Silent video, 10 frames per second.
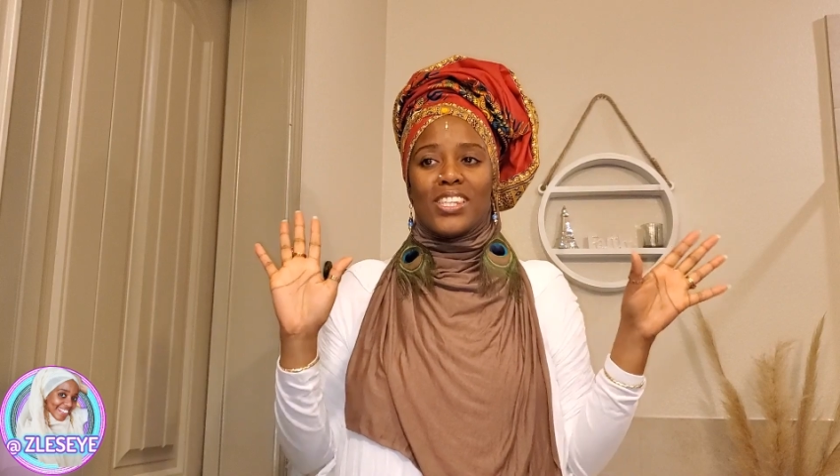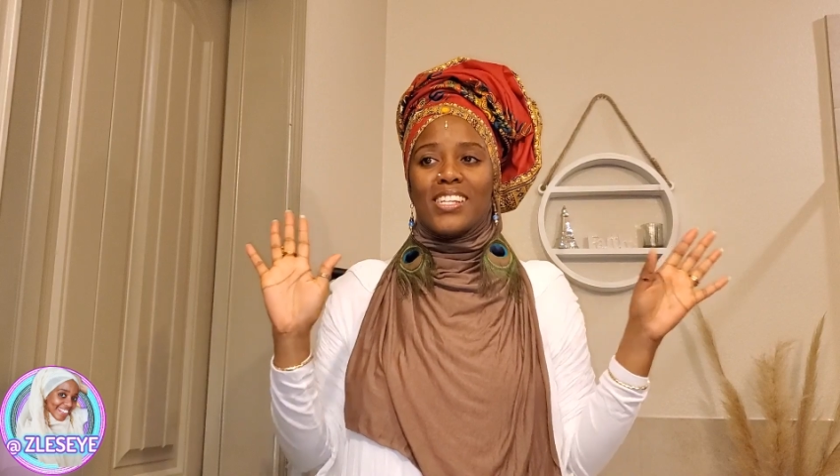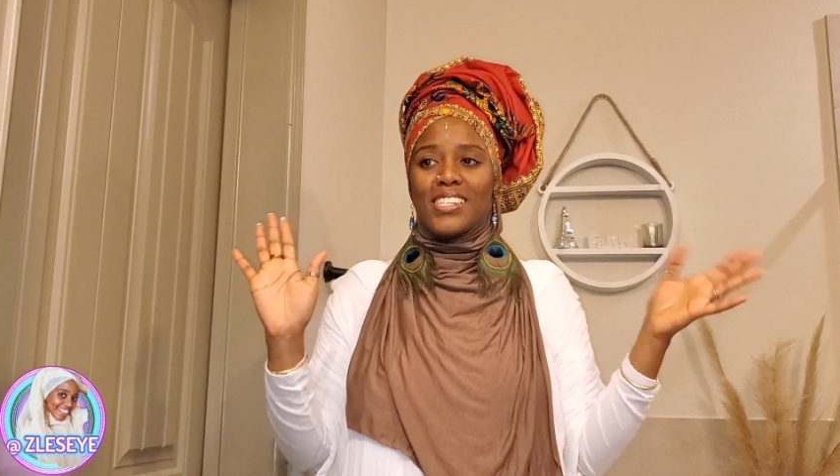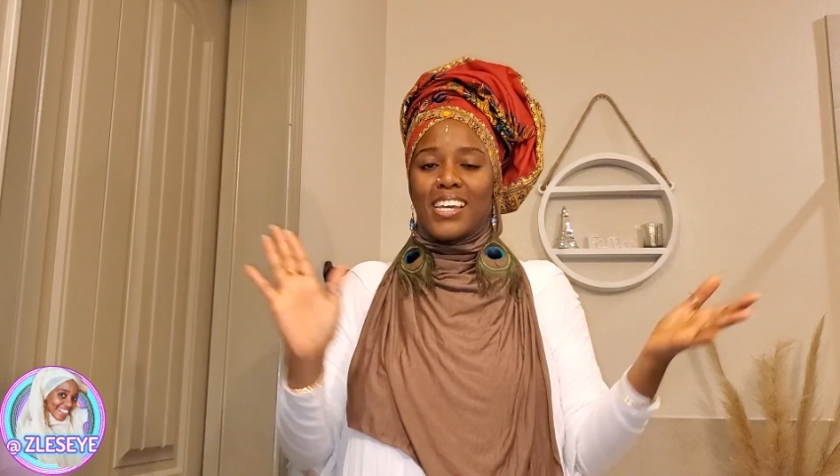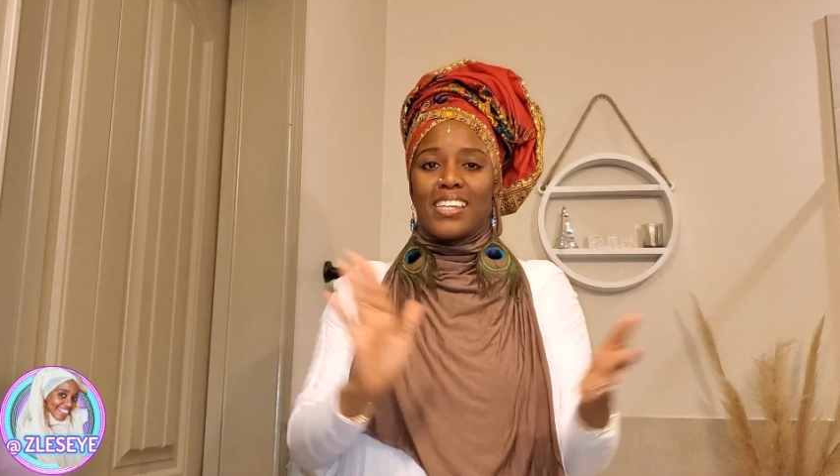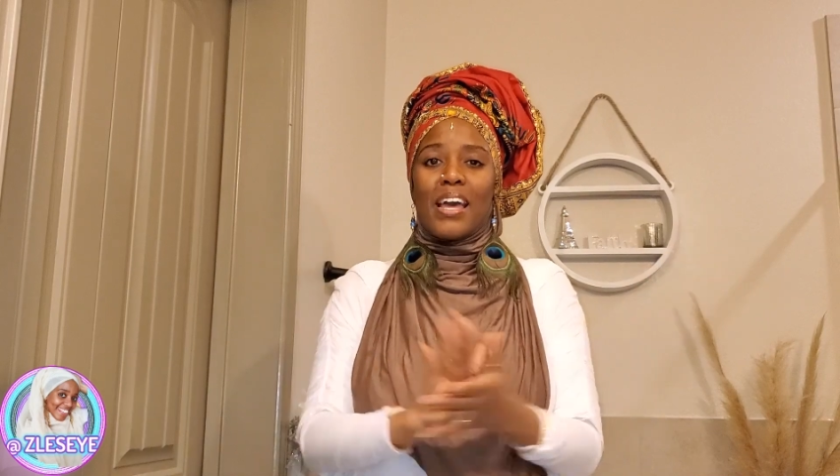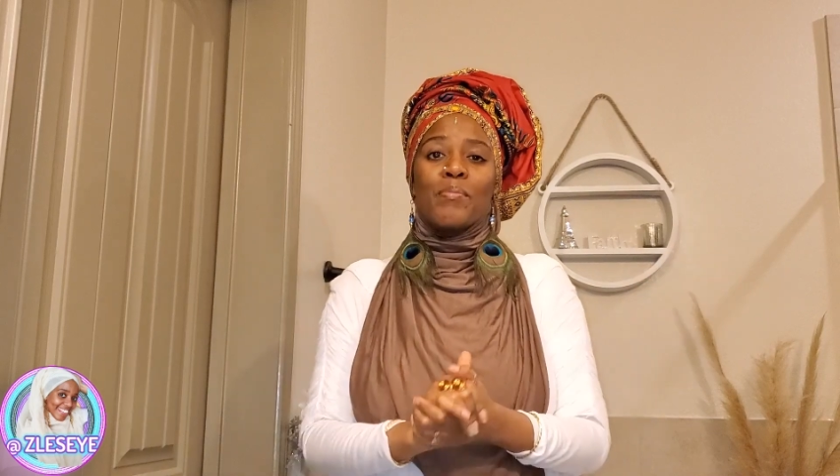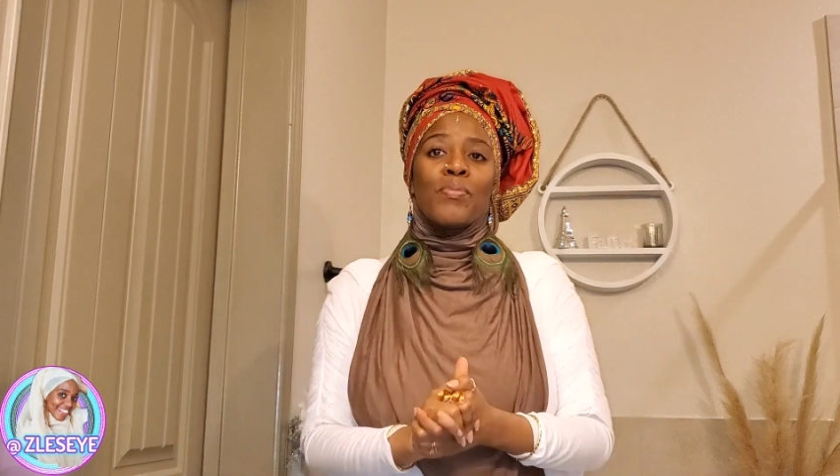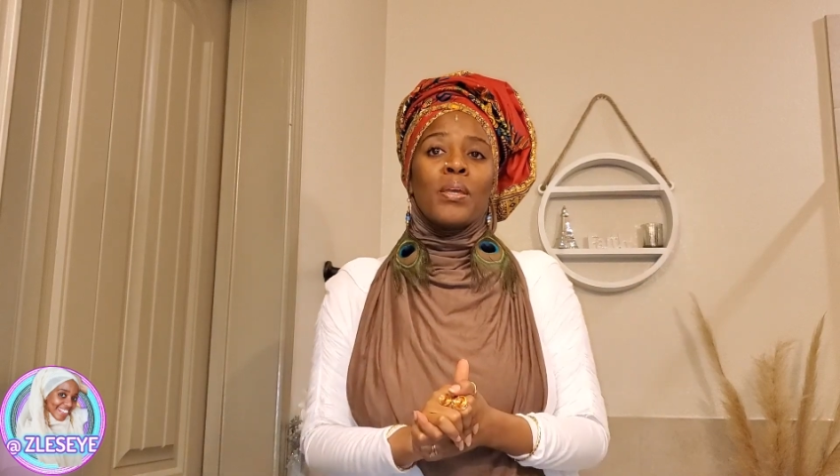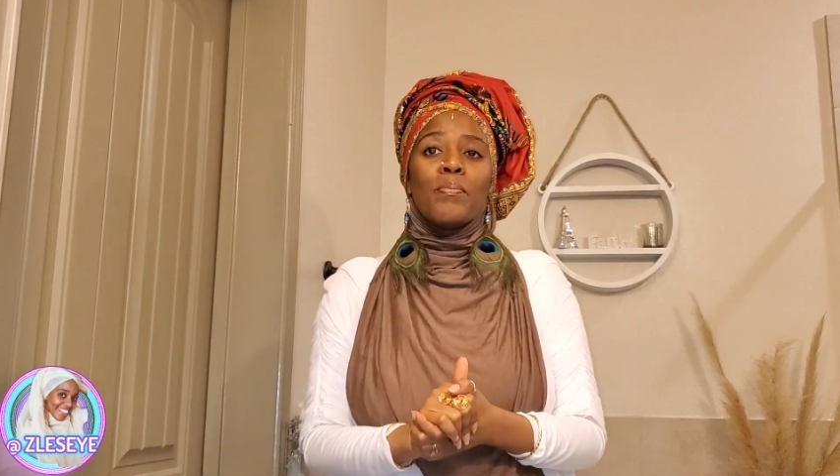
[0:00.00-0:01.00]
things like that.
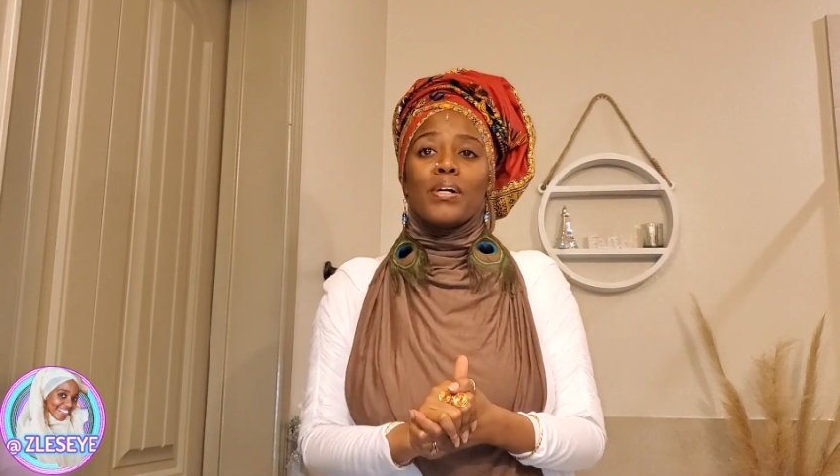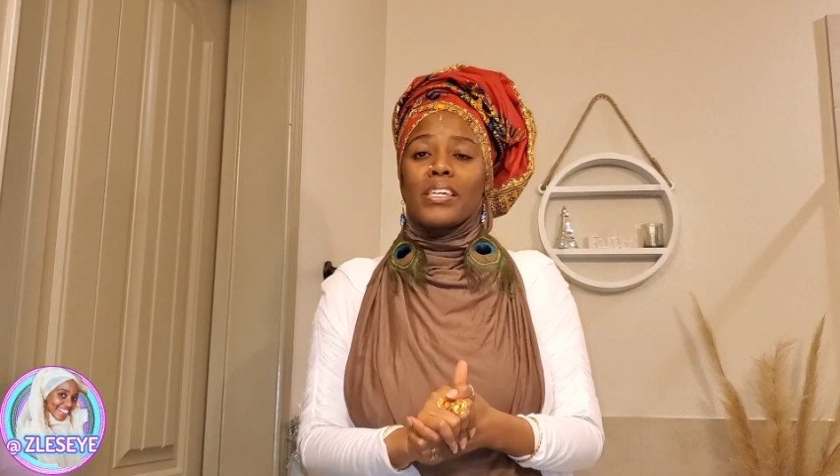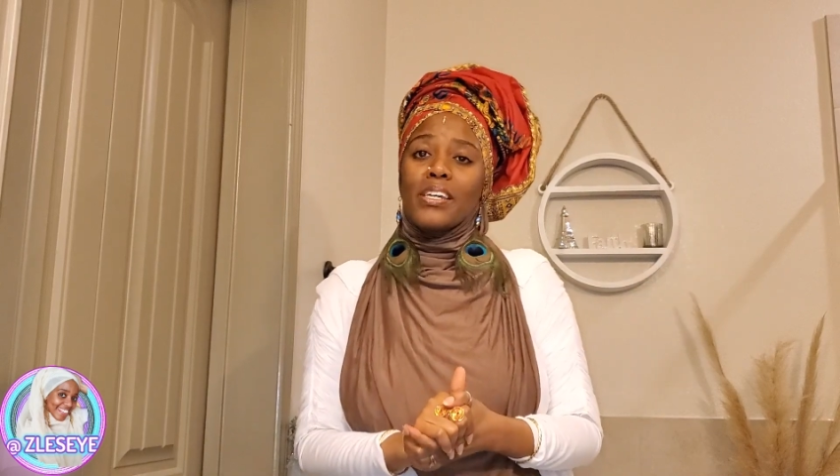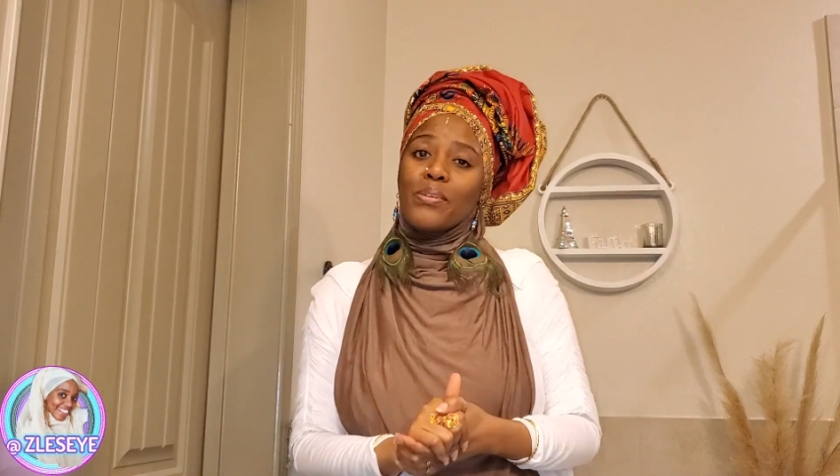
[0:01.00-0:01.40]
But get